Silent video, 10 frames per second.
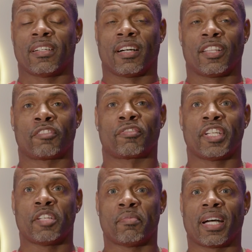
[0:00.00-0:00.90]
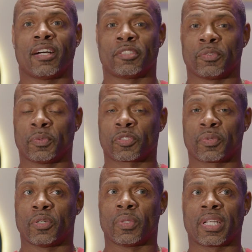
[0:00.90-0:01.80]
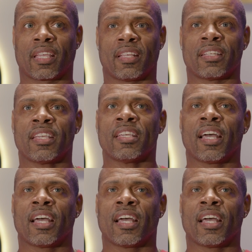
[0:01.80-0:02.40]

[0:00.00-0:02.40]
that a friend of mine was throwing, and